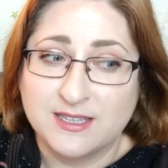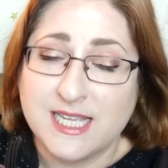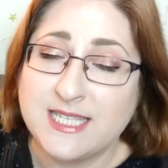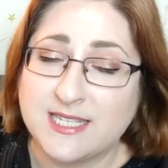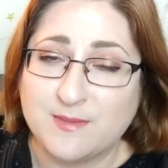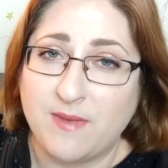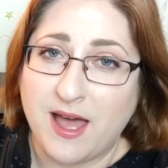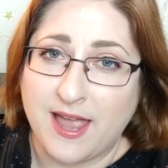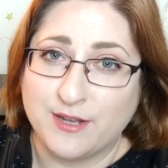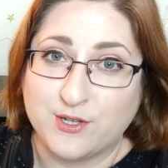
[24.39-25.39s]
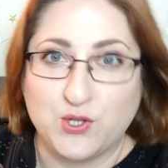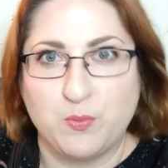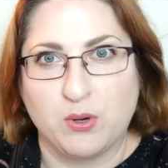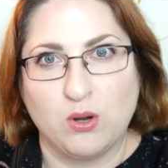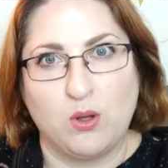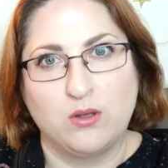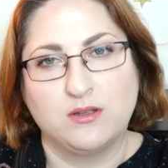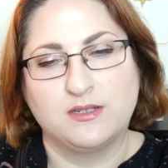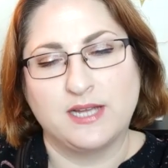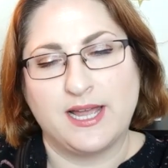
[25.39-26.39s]
This is my super
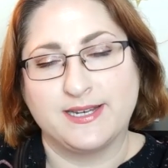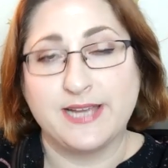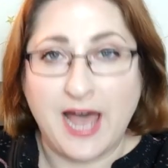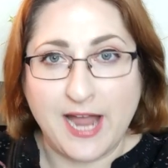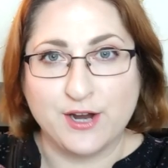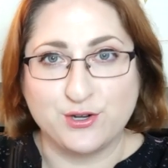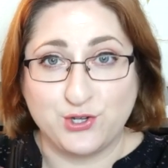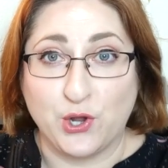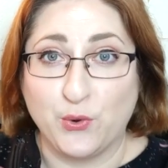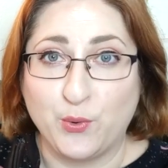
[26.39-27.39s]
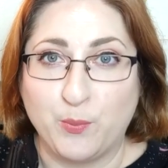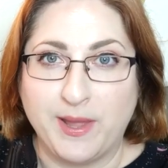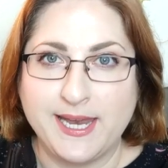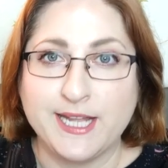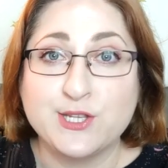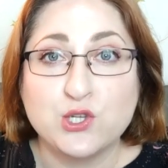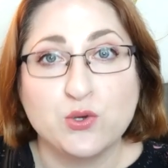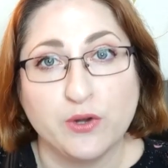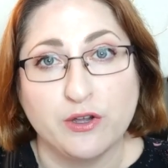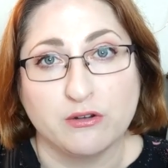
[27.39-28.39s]
old and tired joke, but it's
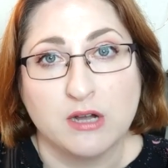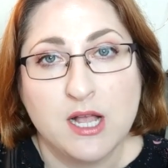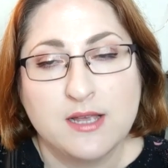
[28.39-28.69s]
true.